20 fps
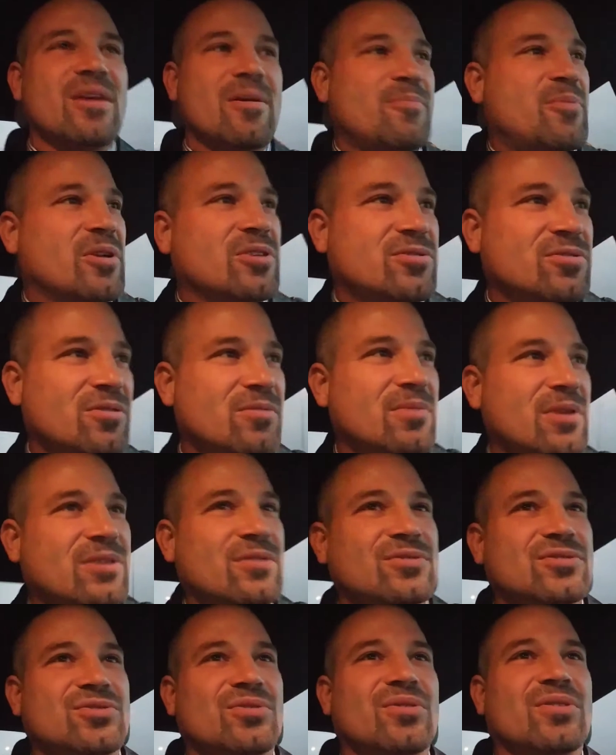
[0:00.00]
that picture of
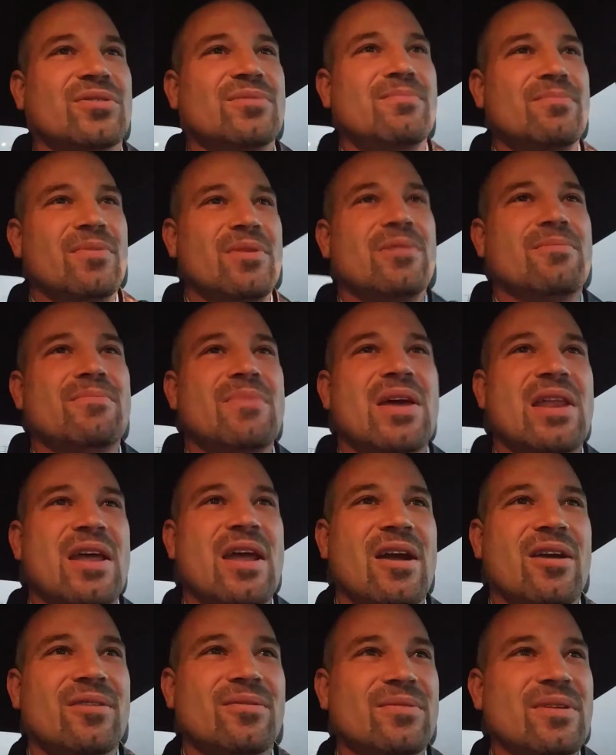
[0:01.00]
Michael Jordan in
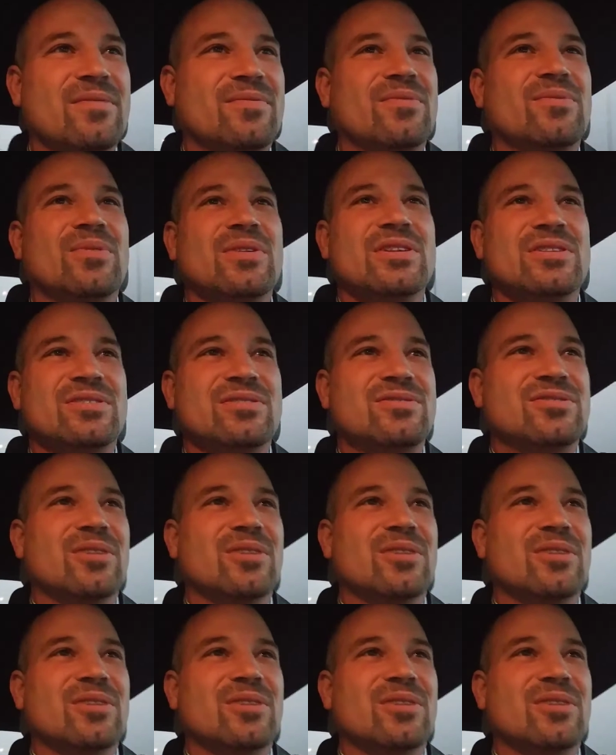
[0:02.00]
midair when he